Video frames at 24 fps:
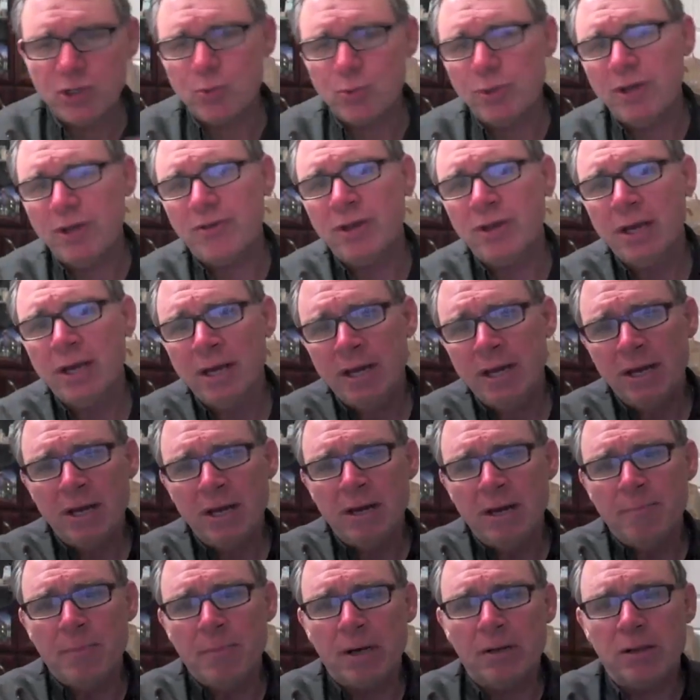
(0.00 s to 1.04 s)
with
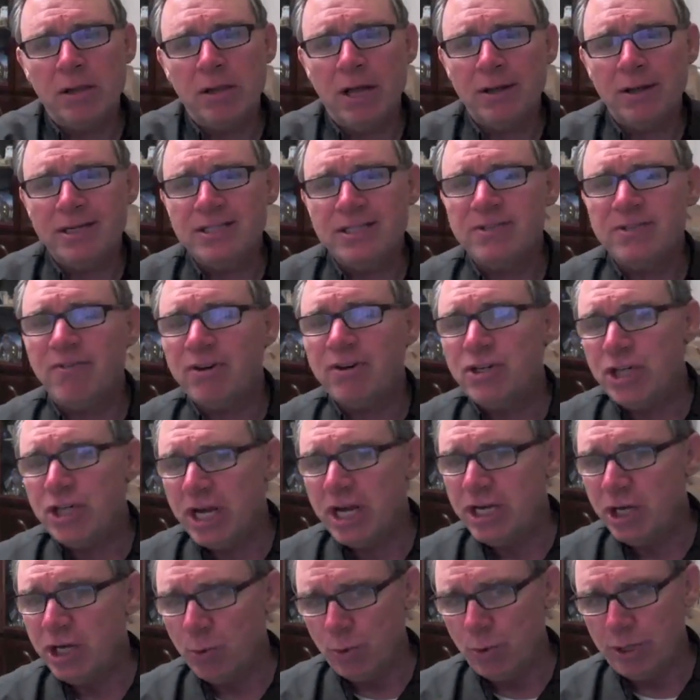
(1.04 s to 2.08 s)
McClellan's
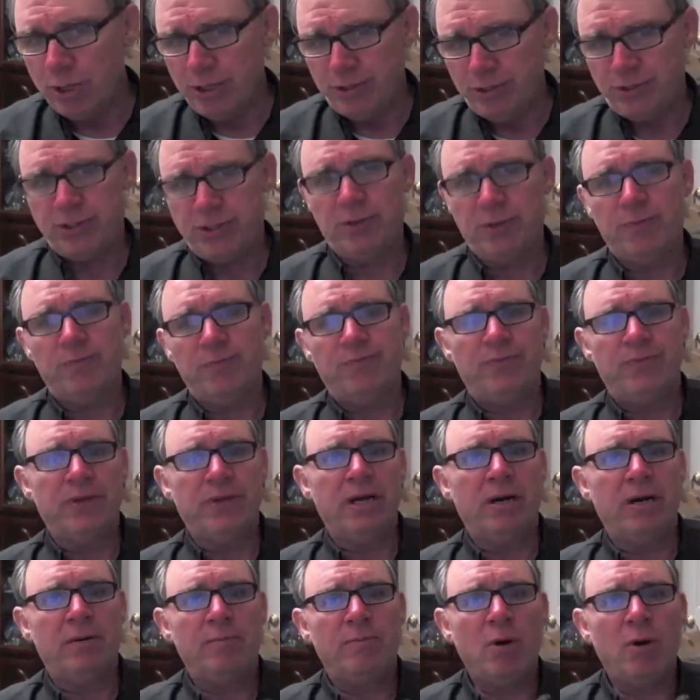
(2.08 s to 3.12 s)
Virginia Woods.
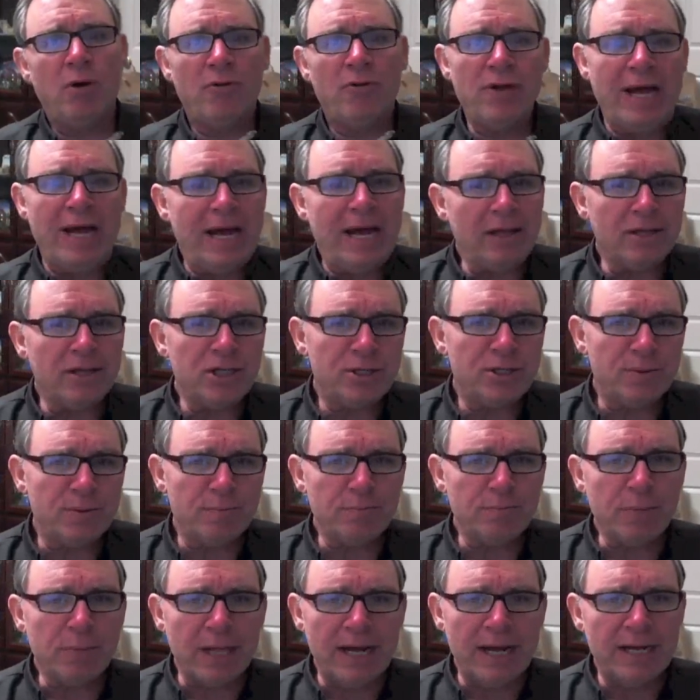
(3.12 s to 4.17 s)
They're both English
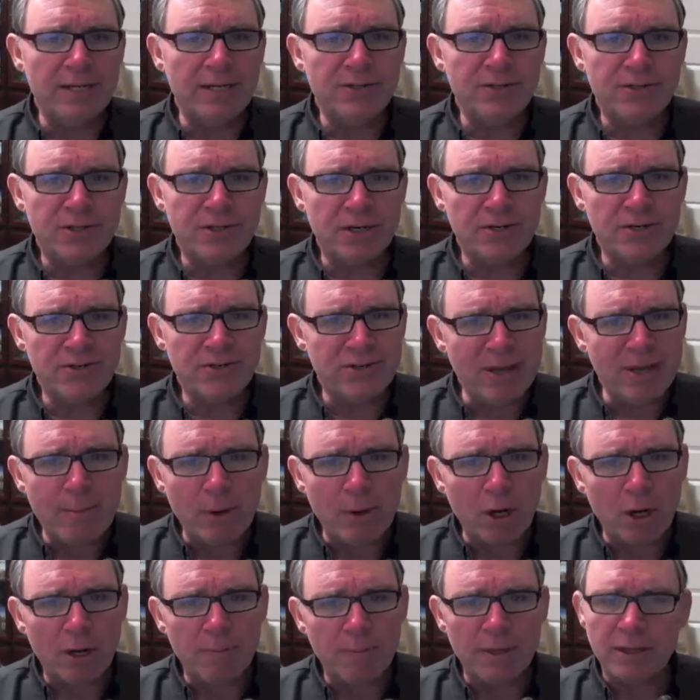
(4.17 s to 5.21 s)
blends. They're
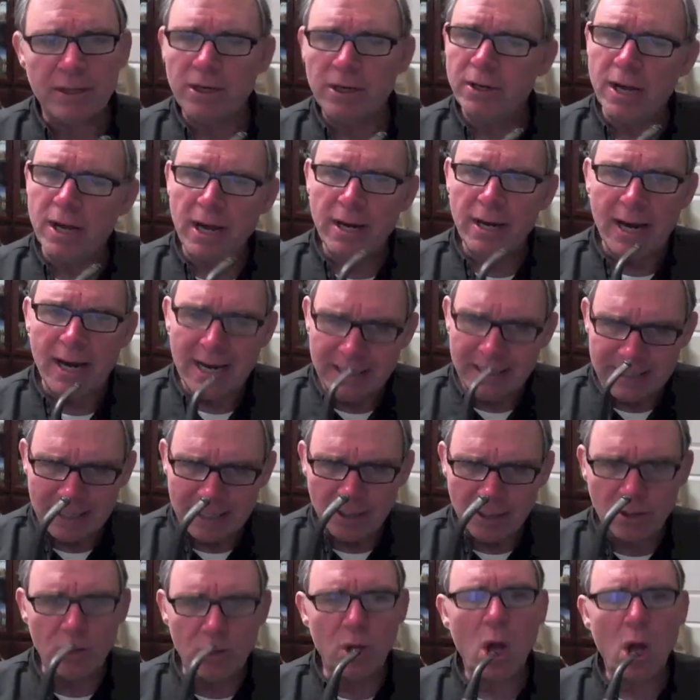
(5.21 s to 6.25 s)
similar, but they're not
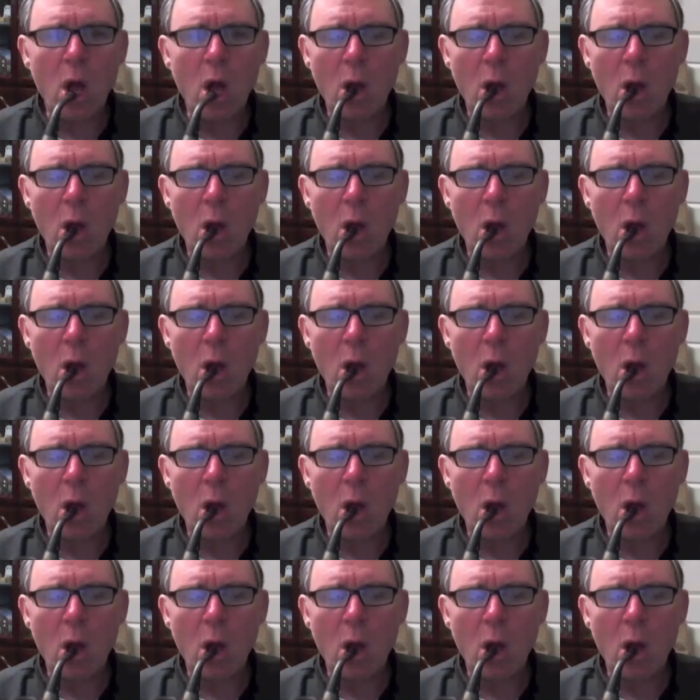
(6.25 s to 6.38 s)
identical.